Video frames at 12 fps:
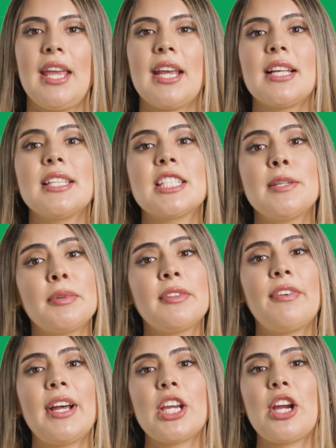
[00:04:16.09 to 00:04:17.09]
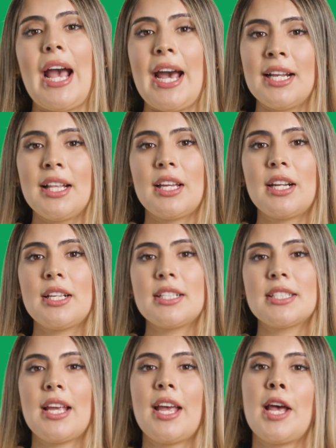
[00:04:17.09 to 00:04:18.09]
It can simplify your analytics,
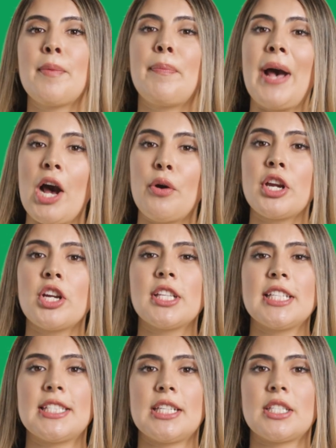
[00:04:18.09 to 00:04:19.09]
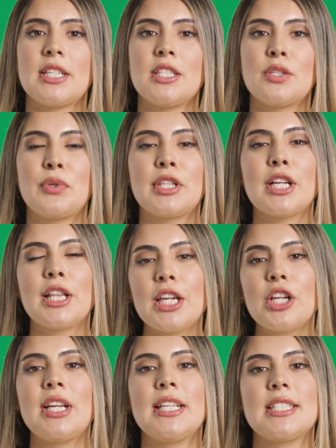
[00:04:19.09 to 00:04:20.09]
empower your decisions with
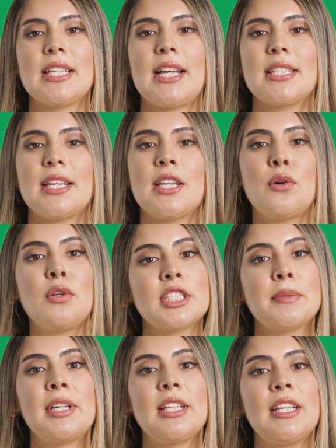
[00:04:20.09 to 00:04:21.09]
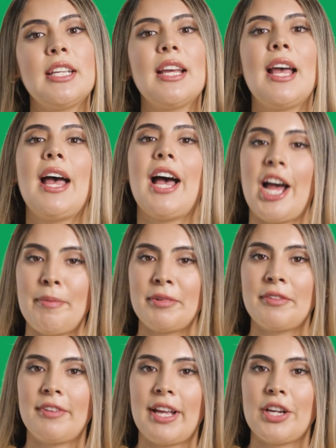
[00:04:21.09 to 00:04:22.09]
clear insights, and ultimately
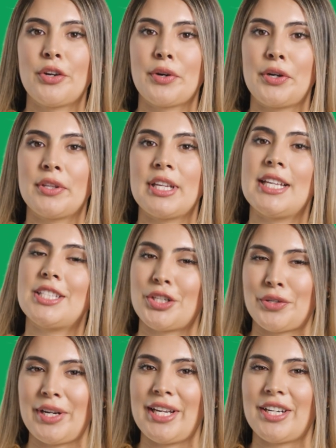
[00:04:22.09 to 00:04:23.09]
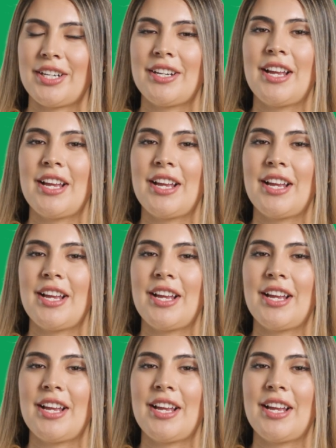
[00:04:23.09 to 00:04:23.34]
amplify your growth as a creator.